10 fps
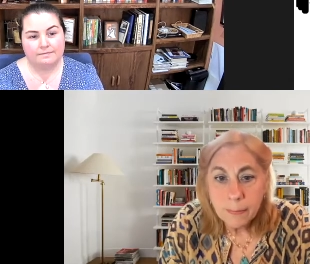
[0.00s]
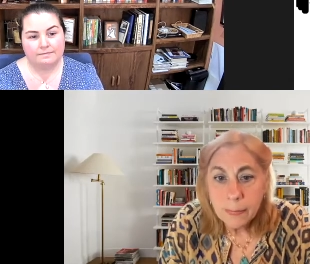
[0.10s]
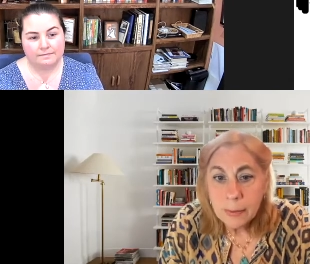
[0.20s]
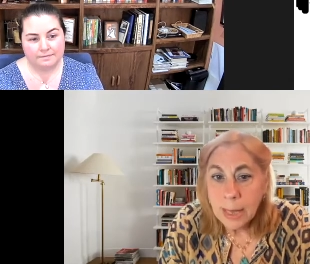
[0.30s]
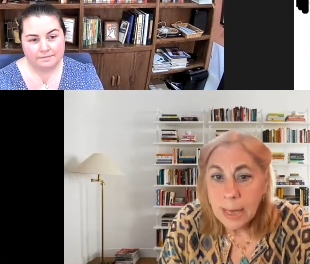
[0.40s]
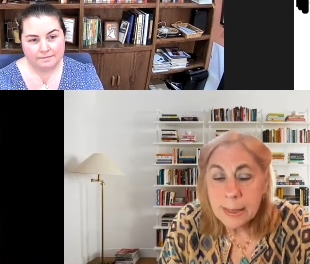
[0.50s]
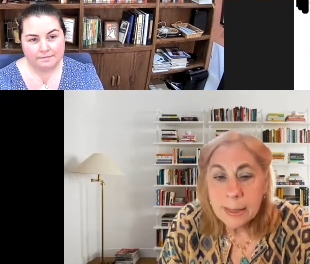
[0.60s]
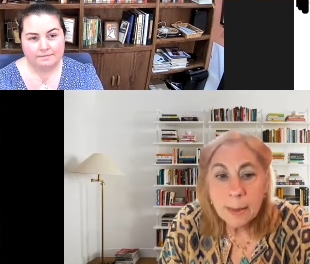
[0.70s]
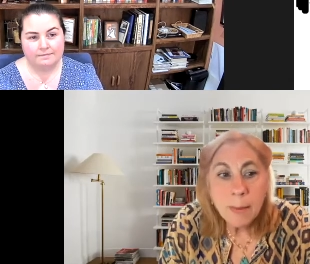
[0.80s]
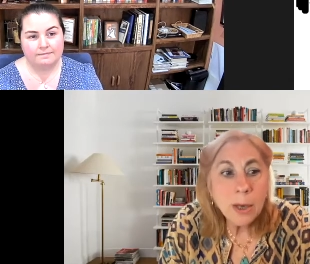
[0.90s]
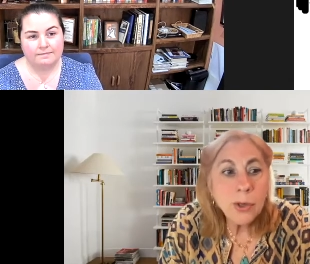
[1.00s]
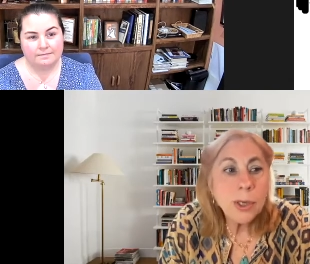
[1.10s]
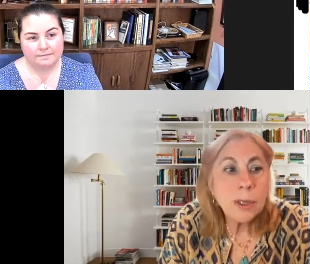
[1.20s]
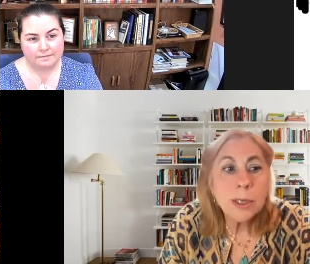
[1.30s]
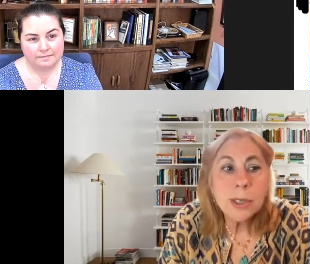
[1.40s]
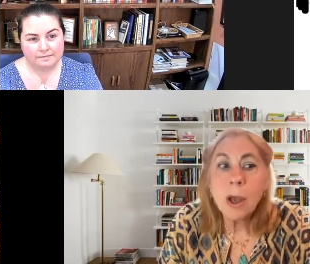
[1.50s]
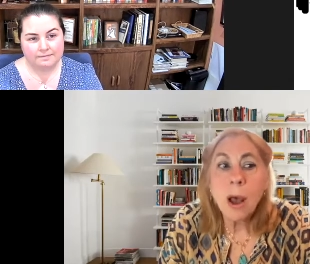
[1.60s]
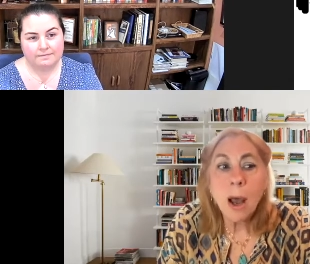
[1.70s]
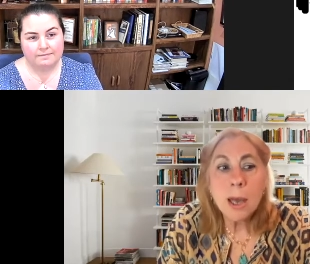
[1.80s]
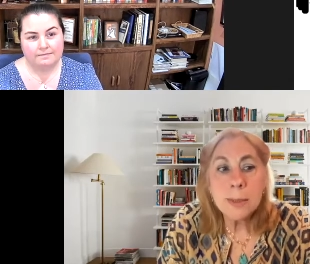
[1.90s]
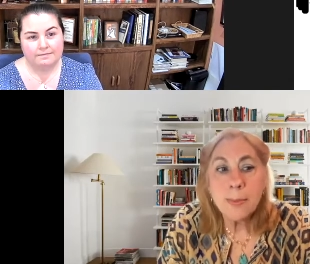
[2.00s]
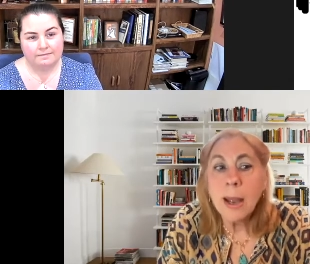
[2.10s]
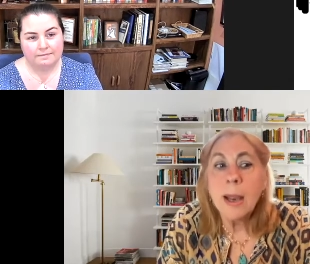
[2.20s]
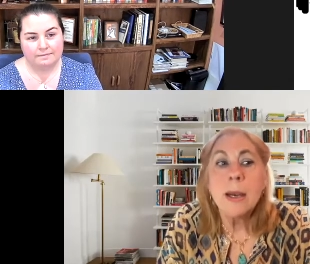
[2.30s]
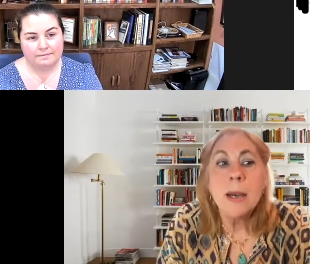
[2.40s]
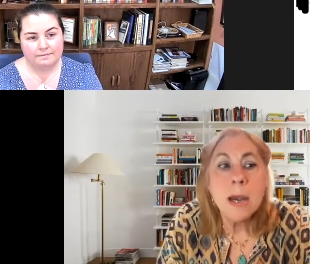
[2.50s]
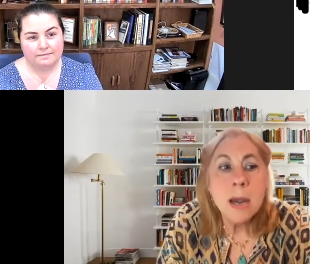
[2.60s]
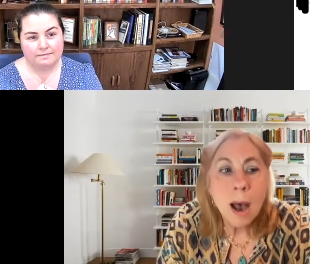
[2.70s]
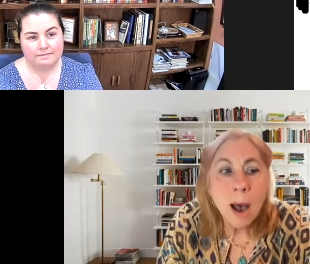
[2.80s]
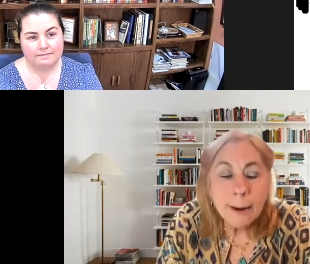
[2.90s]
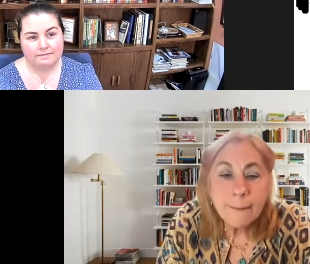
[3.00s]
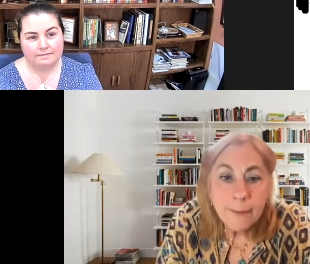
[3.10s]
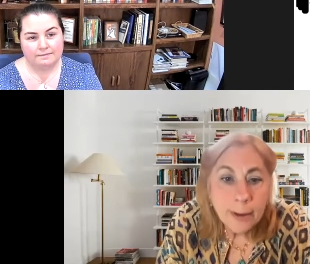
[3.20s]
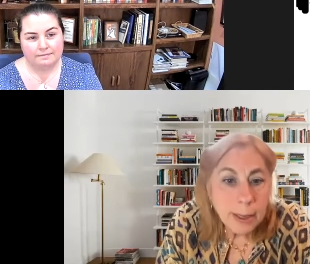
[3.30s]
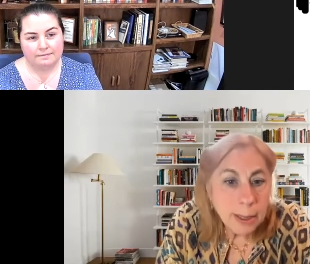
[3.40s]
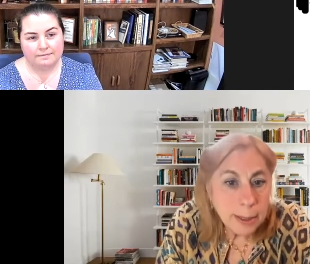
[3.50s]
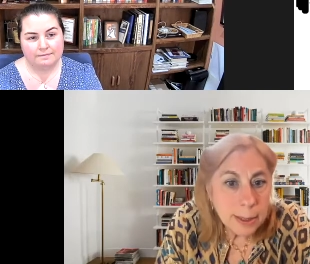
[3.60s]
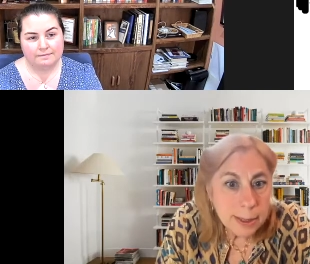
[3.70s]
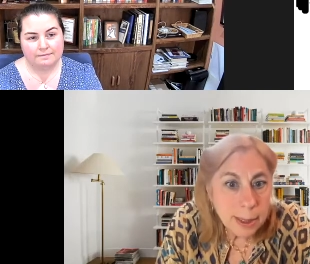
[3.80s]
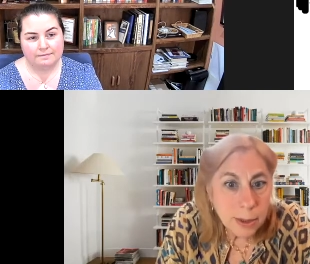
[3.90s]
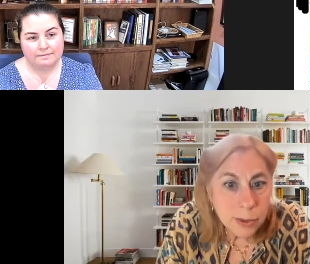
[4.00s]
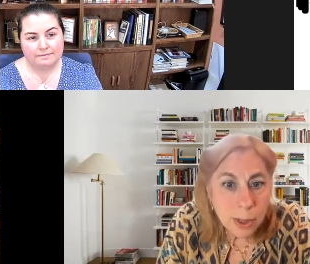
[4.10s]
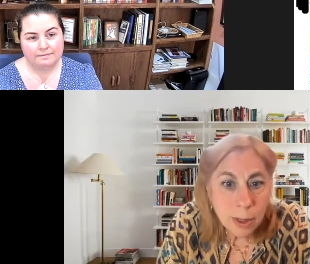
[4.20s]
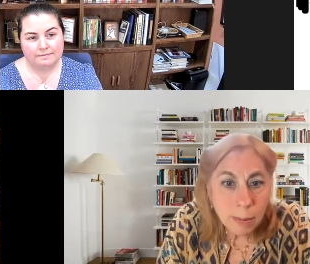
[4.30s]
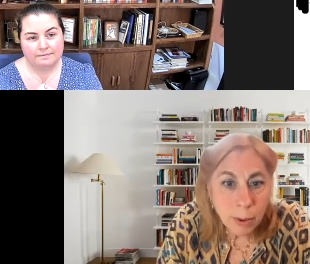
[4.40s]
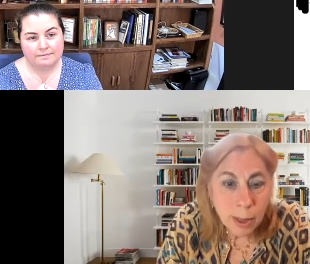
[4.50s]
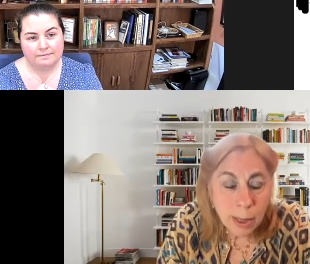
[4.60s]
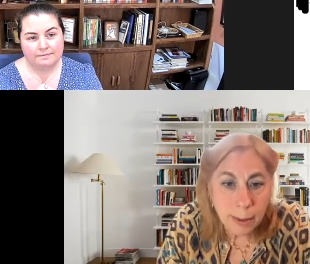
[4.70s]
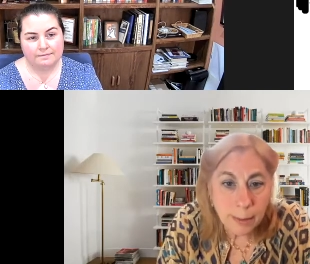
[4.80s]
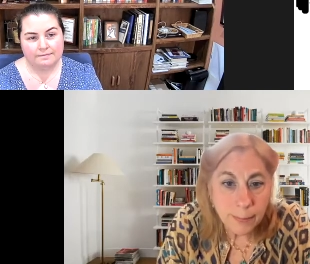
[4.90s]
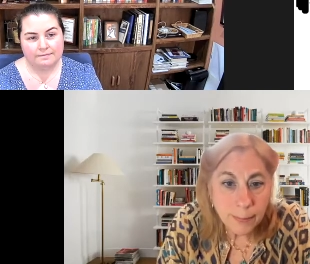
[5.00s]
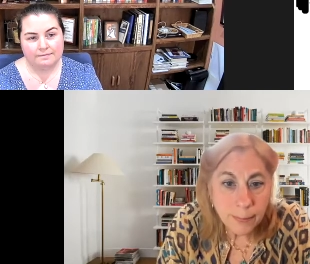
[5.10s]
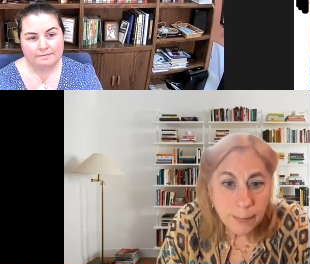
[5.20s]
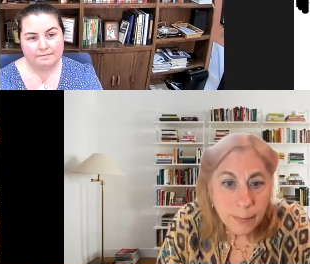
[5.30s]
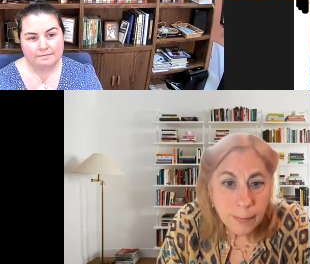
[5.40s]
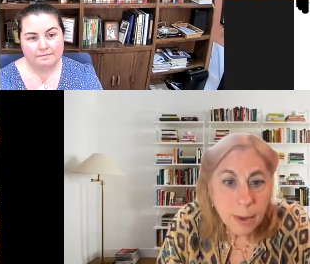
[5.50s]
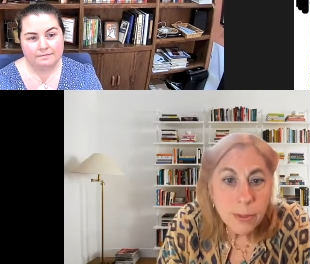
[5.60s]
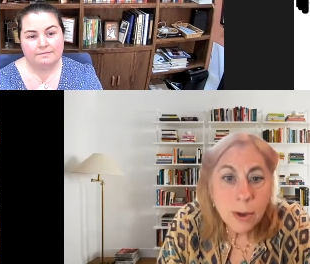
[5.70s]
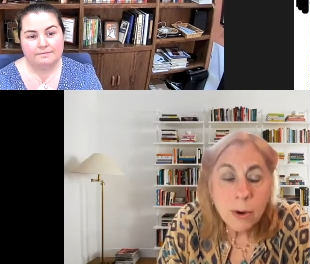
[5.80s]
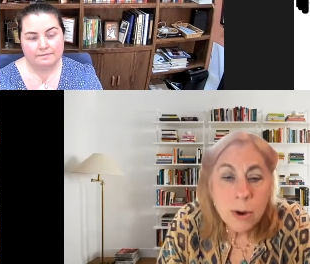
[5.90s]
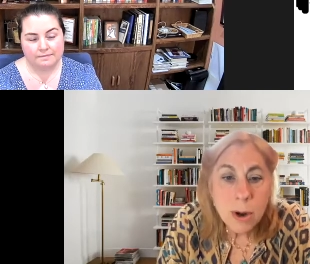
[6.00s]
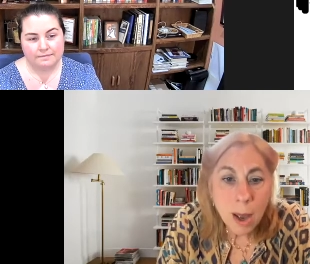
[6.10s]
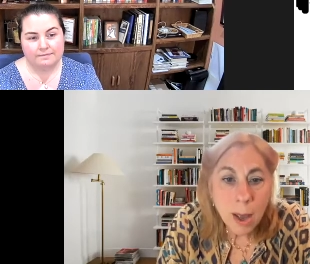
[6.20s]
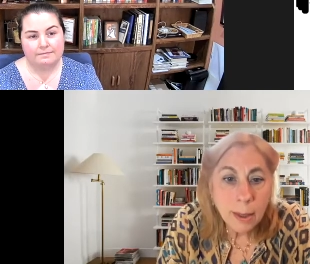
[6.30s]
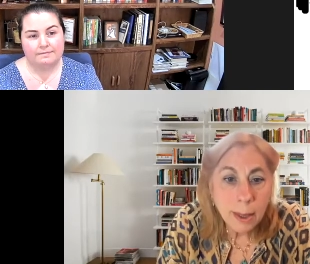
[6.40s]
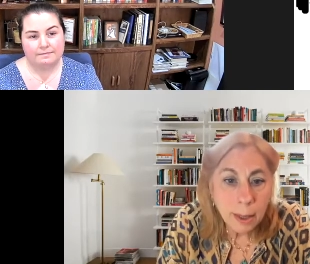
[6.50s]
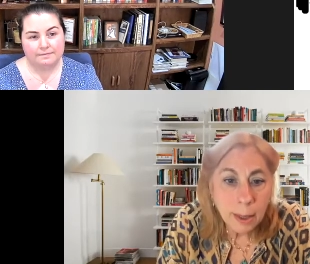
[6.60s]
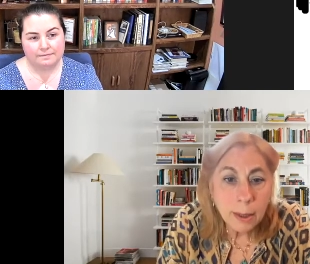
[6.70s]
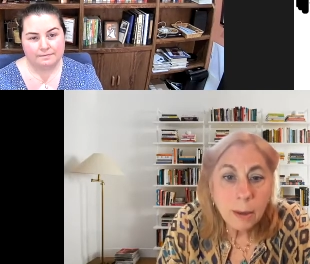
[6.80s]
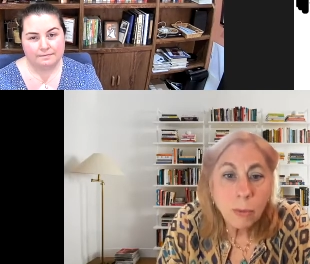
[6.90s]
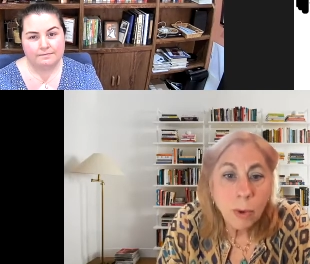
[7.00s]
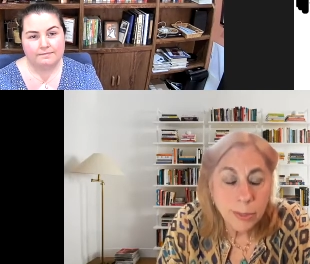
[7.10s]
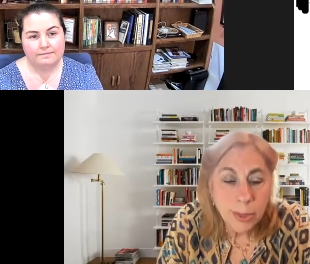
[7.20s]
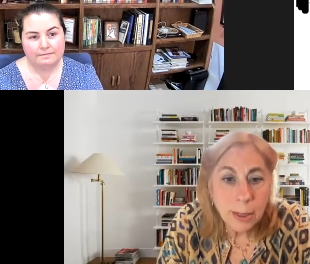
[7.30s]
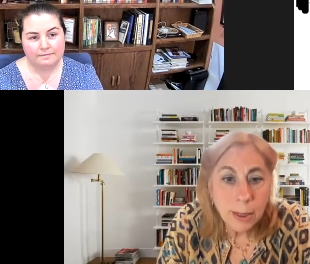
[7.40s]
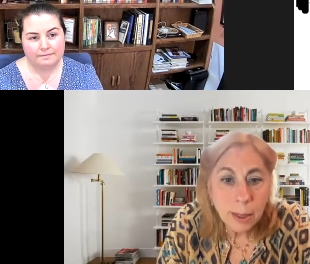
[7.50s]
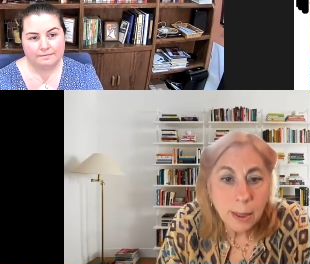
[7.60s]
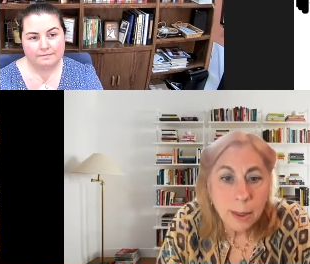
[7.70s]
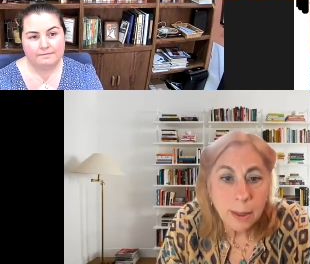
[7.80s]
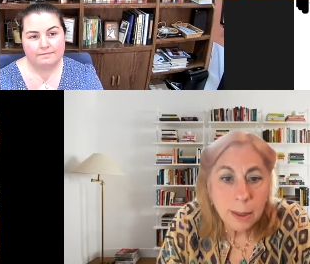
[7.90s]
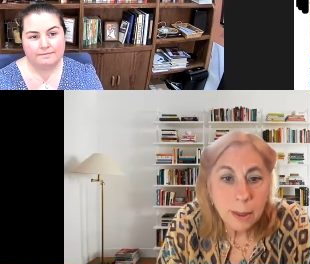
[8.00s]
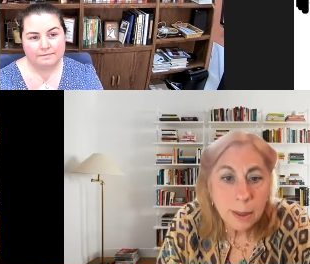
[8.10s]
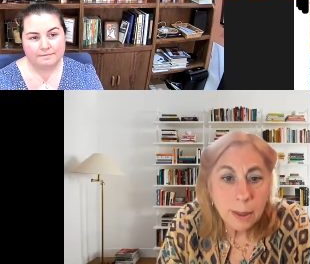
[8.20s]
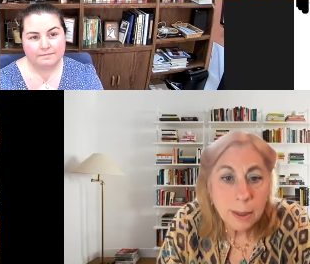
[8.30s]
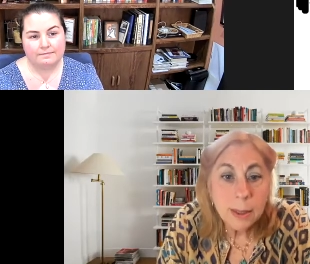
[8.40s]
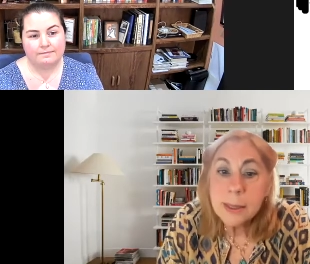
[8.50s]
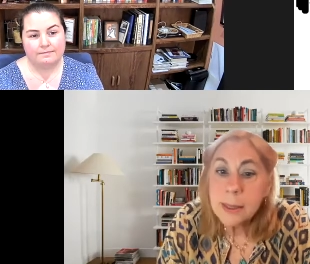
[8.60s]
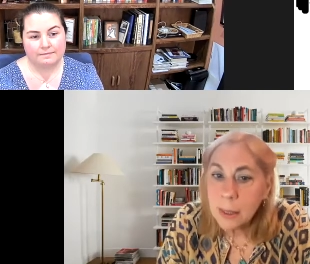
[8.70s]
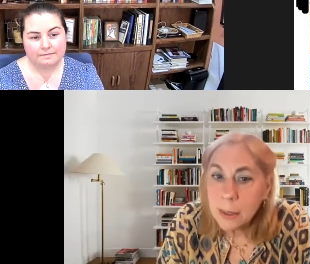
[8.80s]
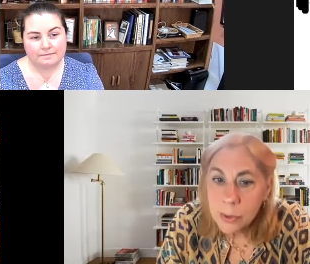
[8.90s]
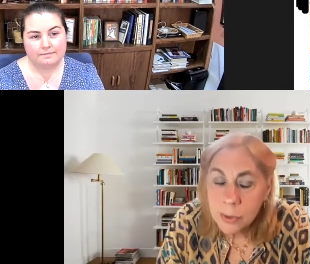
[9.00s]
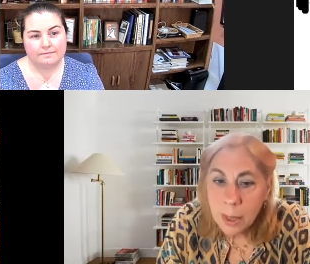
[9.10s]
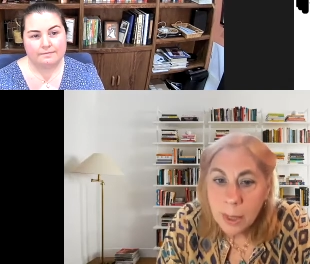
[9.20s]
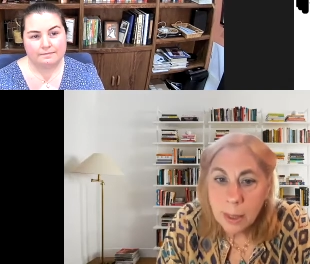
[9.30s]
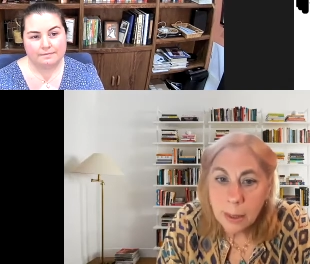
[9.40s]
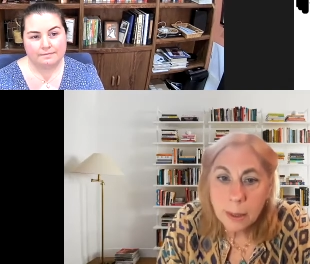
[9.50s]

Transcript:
Speaker 1: Lots of dementia is caused by not feeding these cells in our brain. They're not getting what they need. Cells are dying.